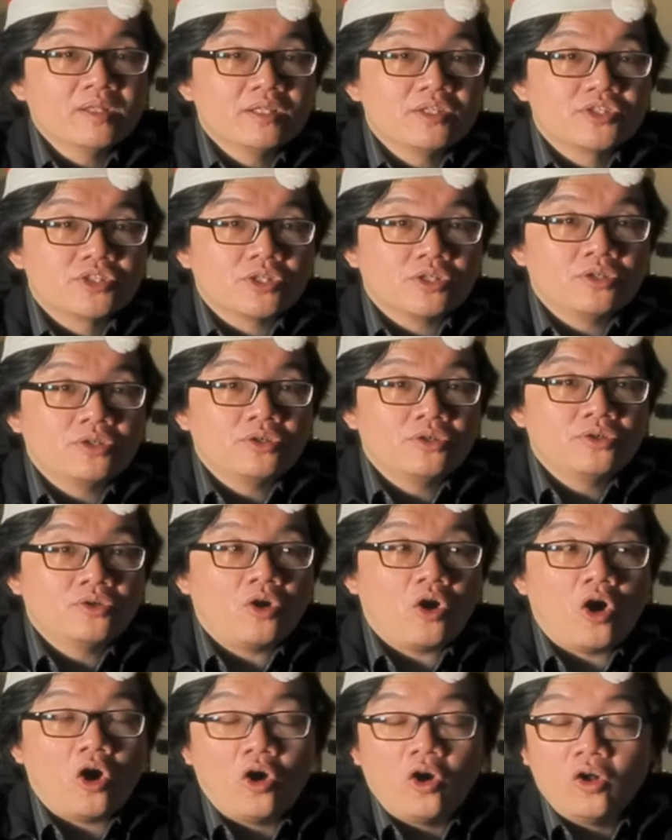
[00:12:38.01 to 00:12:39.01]
So
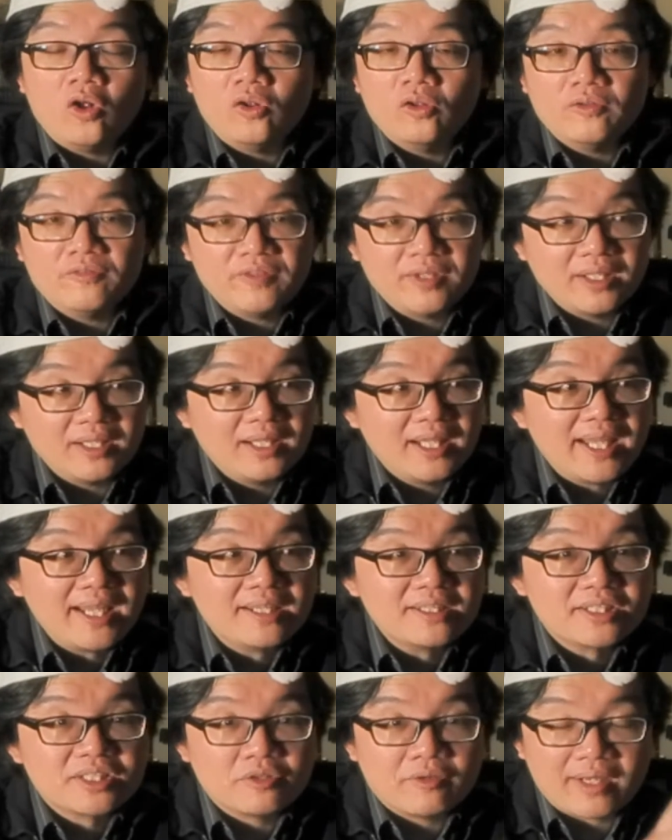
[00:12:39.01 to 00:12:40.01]
all of the
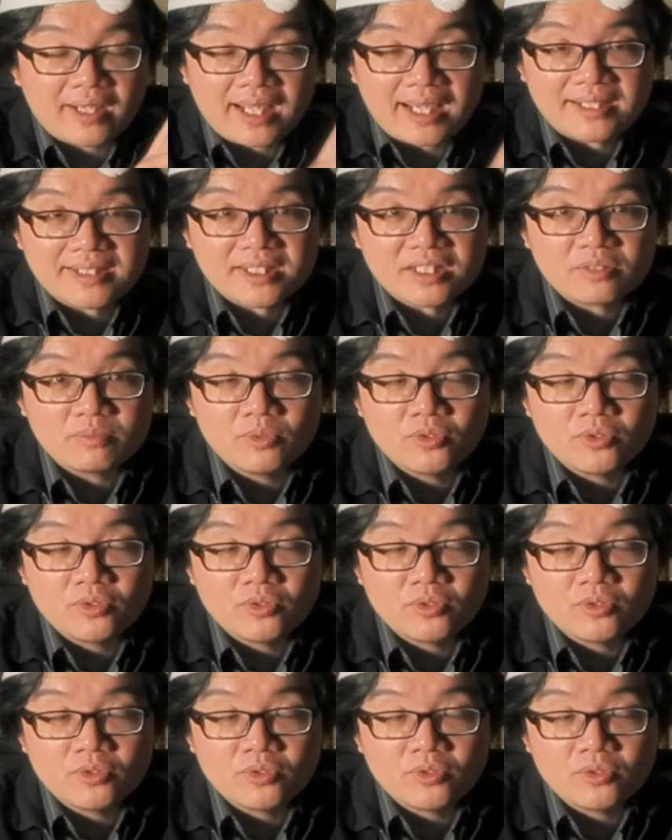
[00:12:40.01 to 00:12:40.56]
latest Direct Access